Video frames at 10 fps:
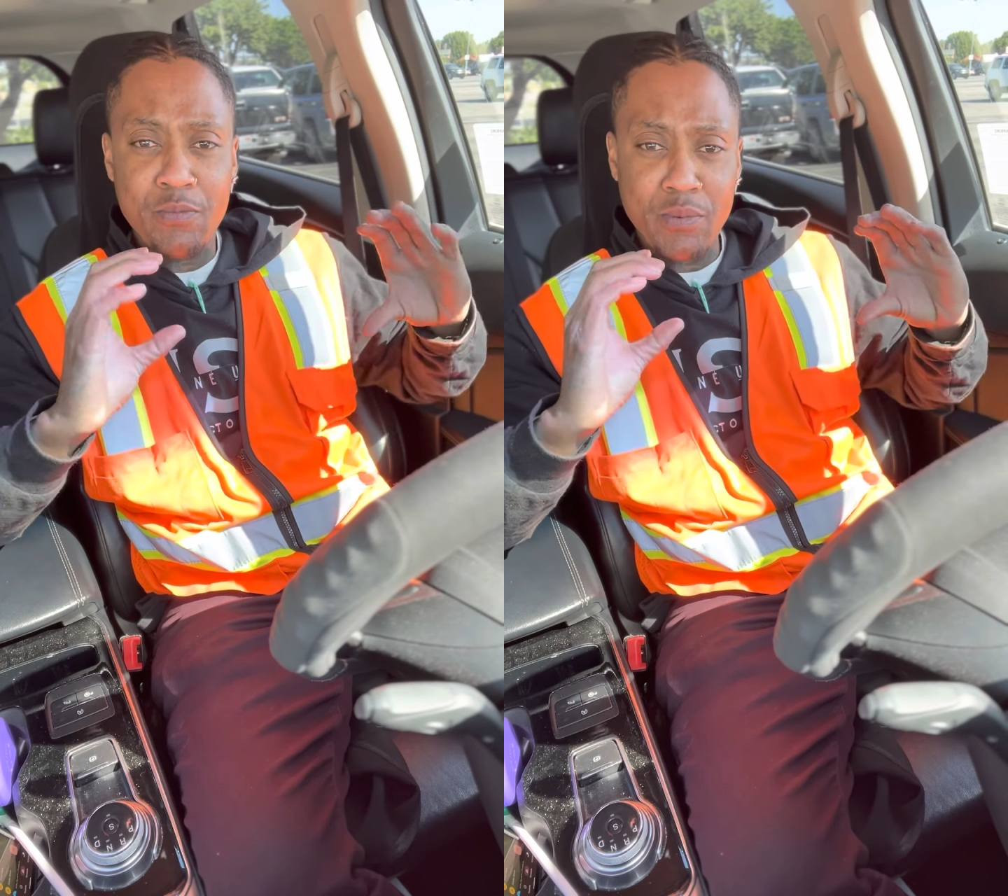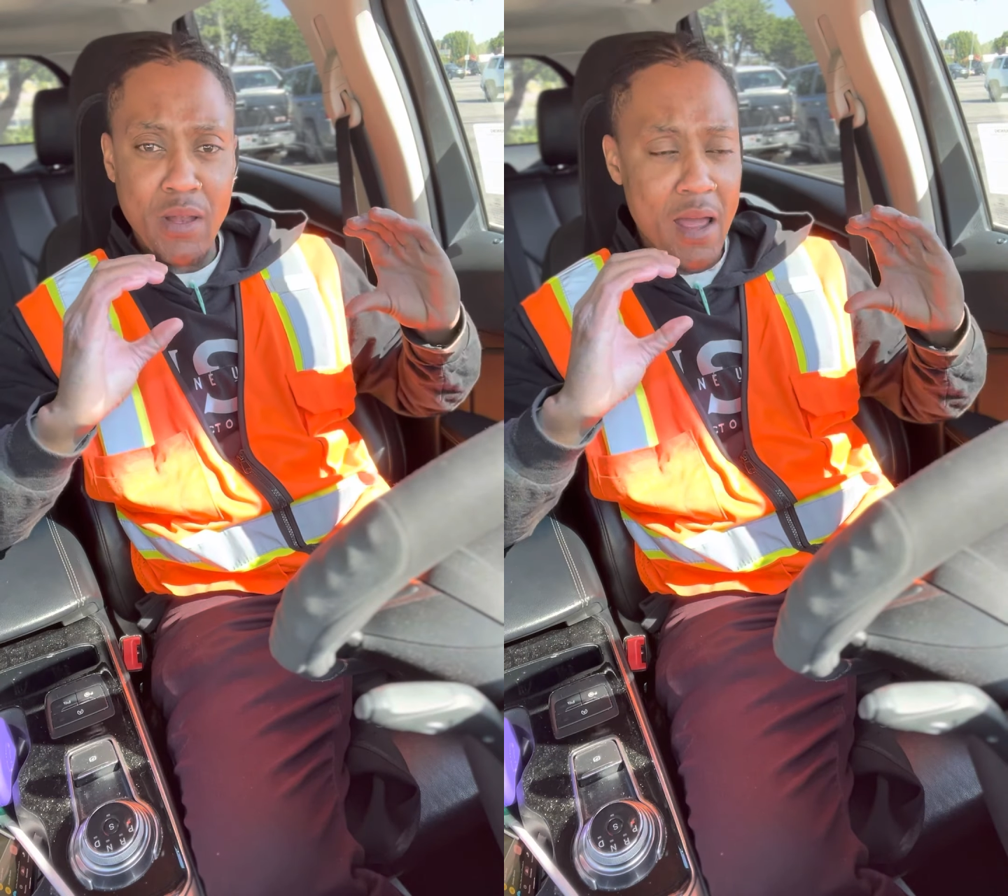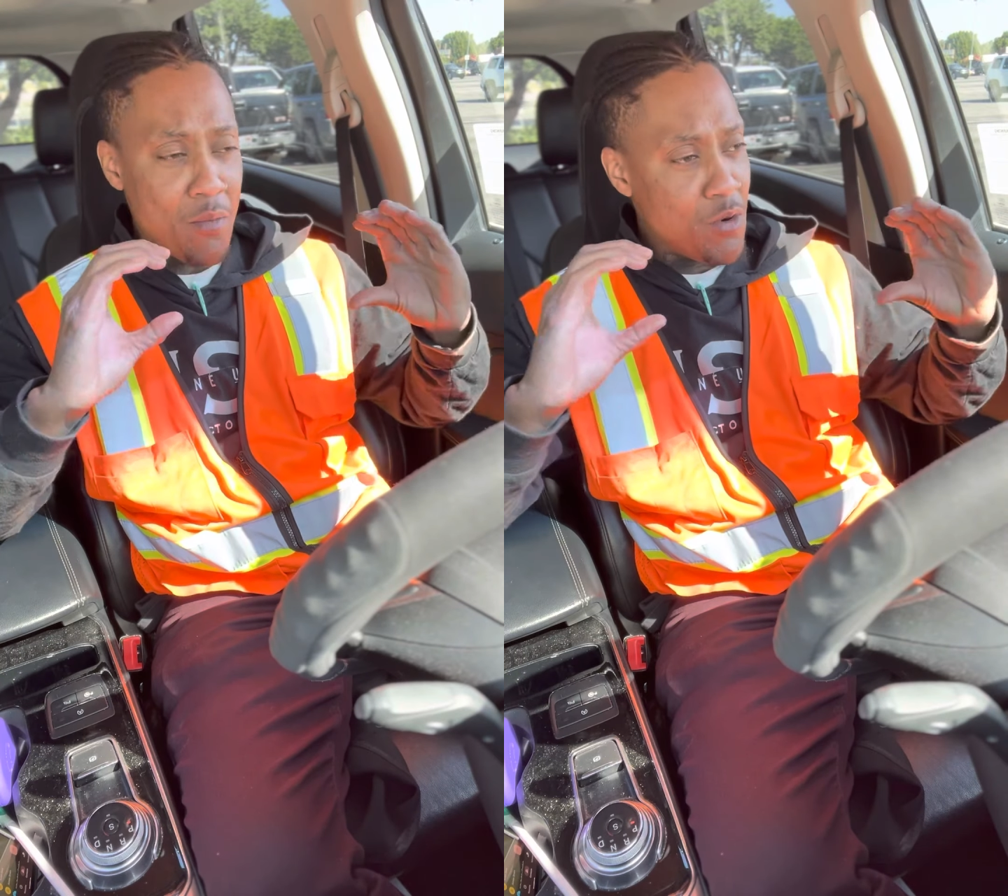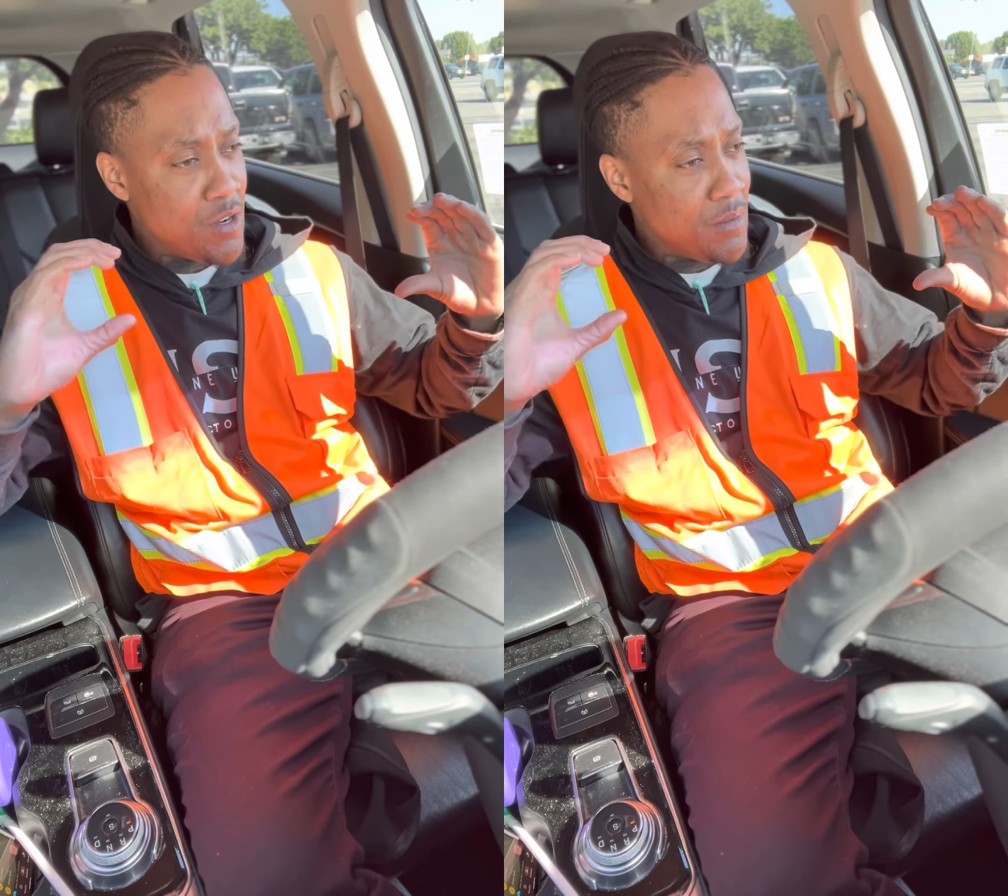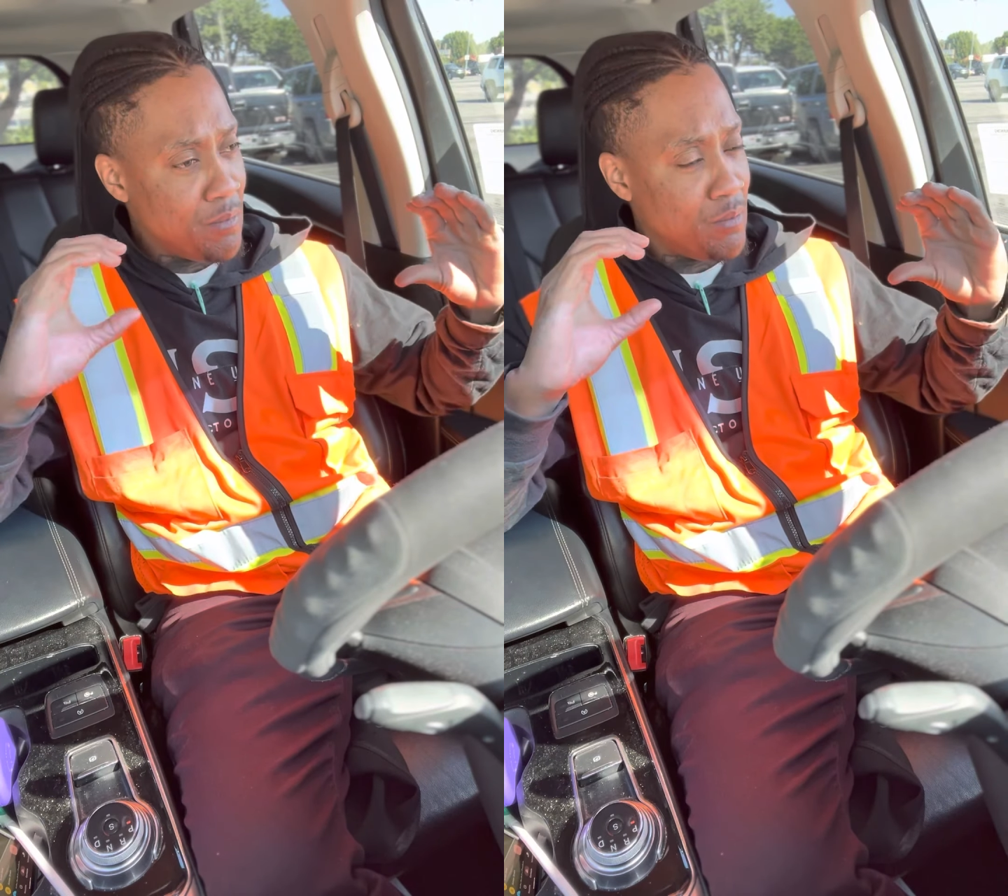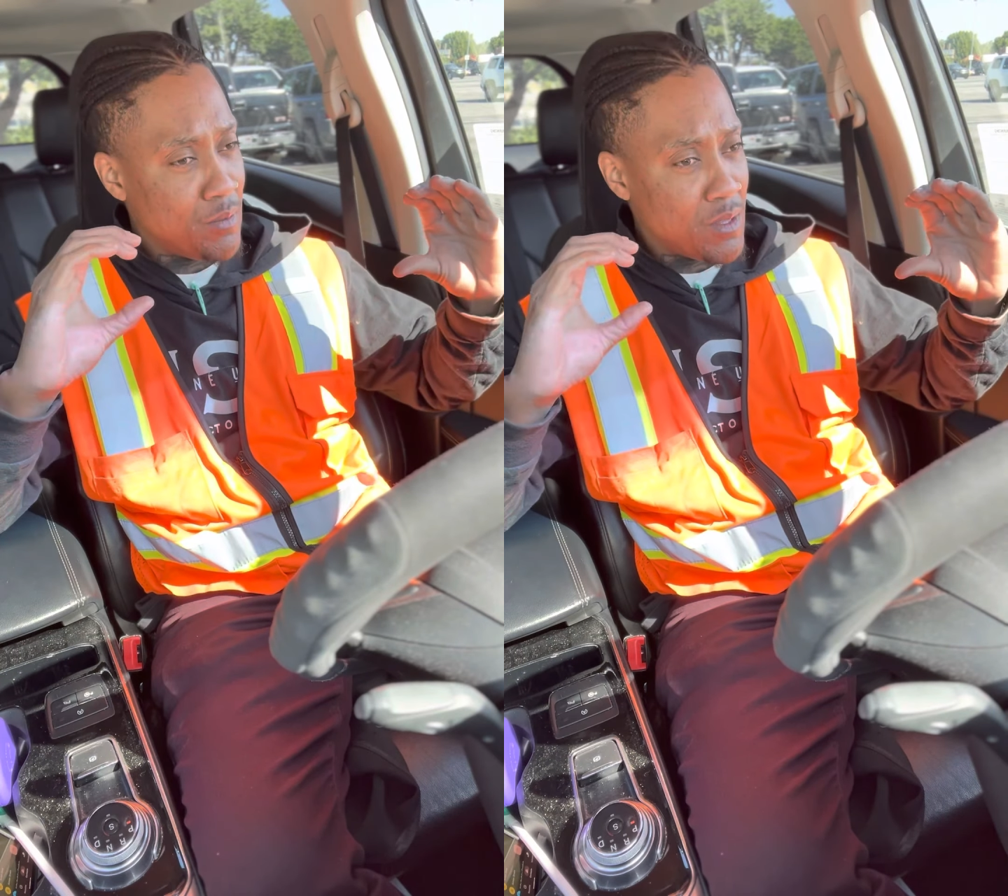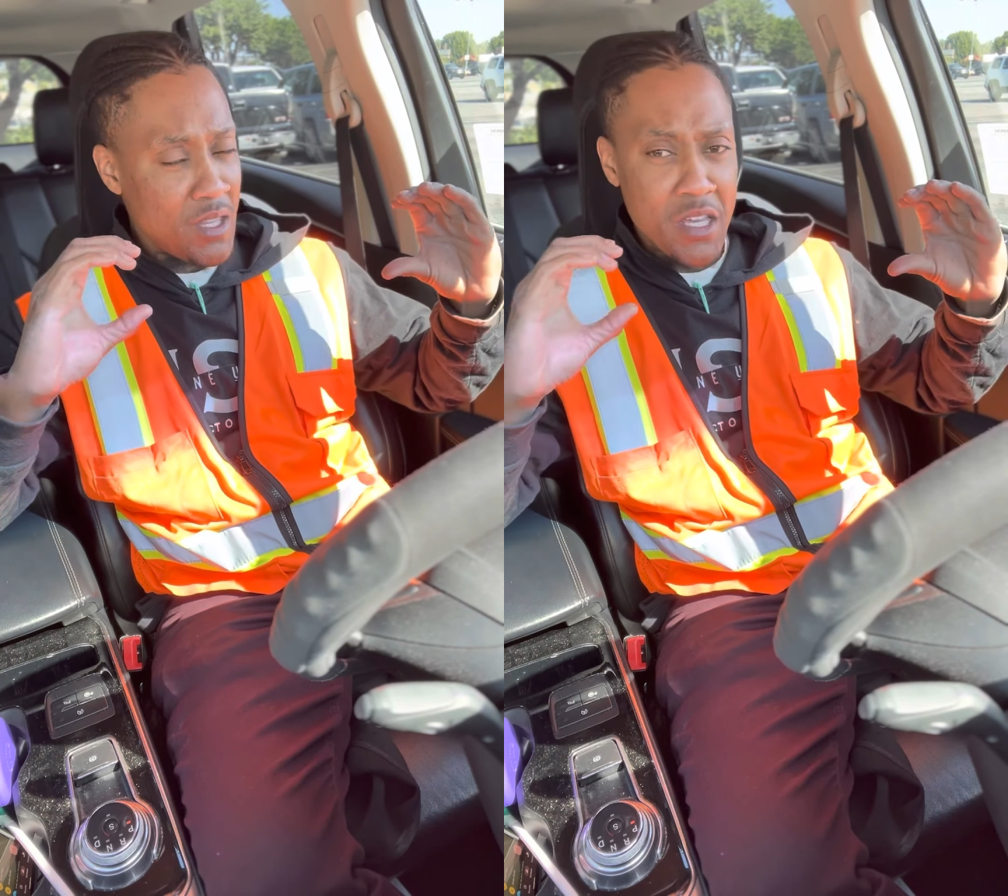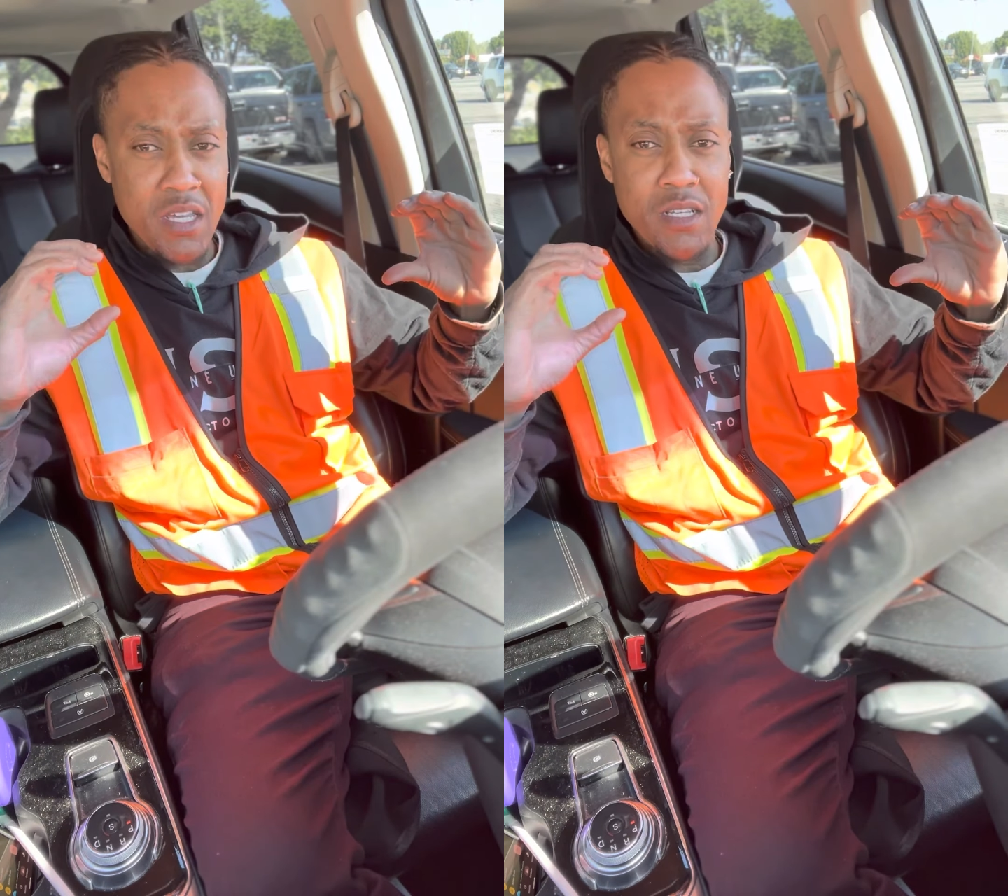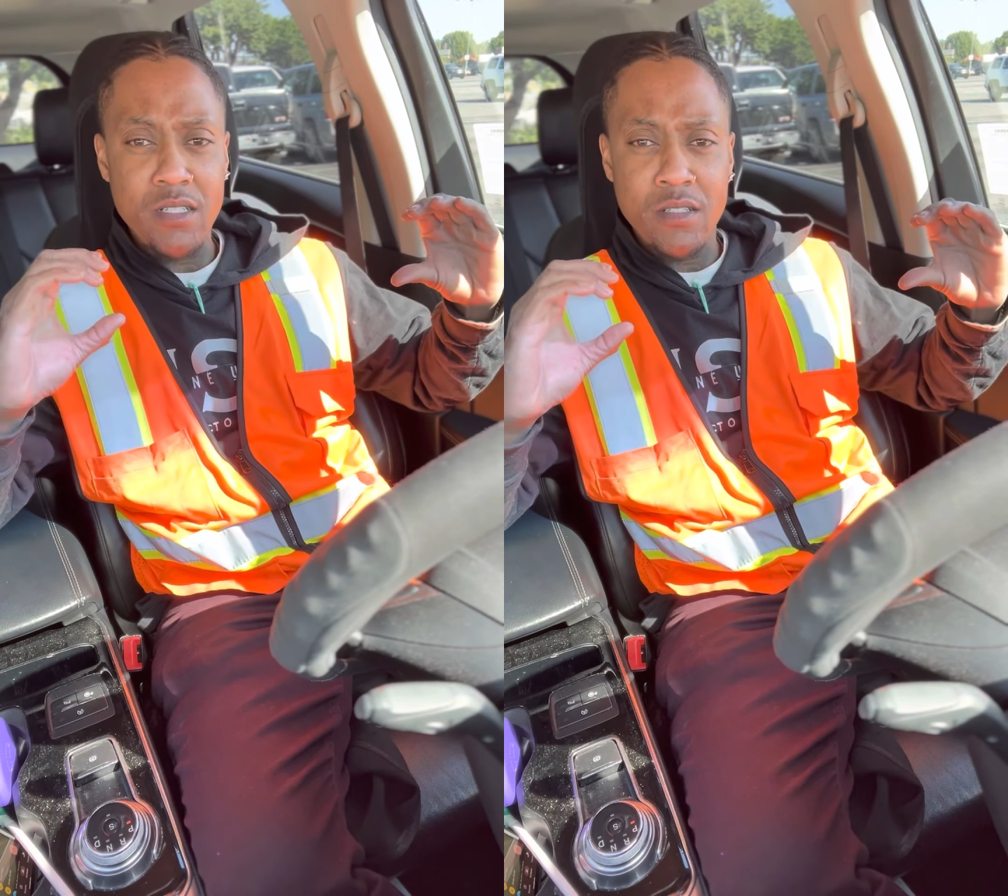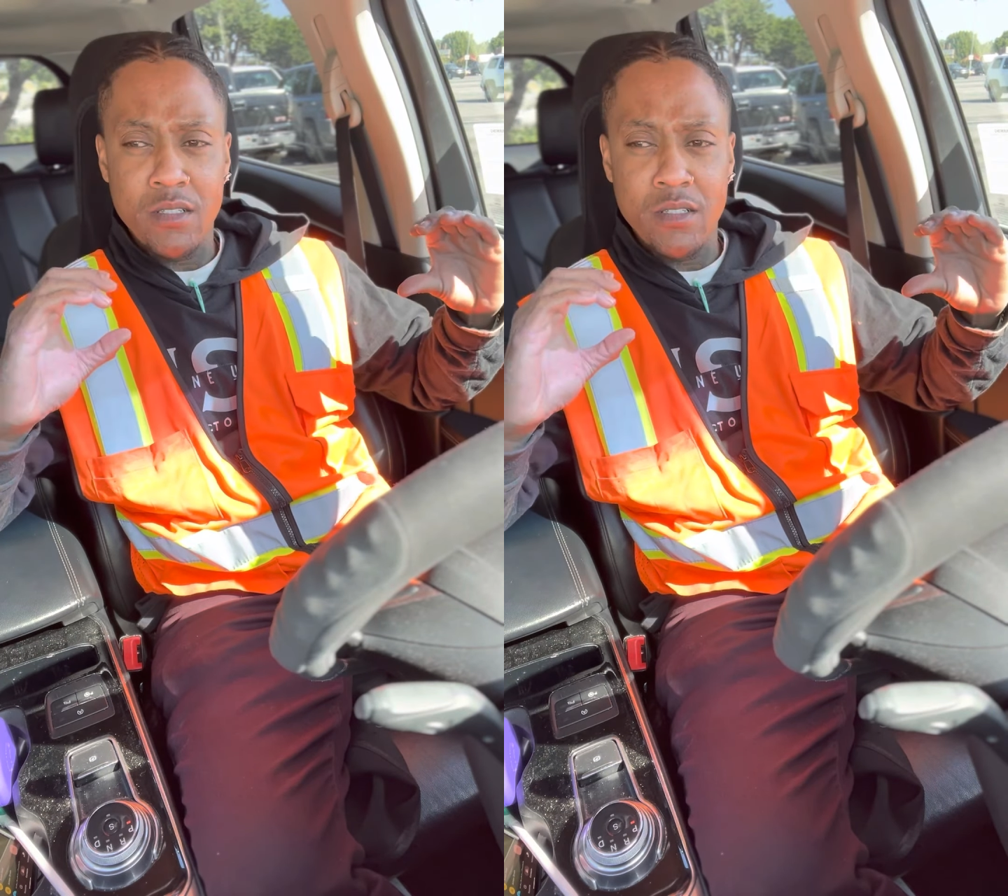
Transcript: plywood thingies.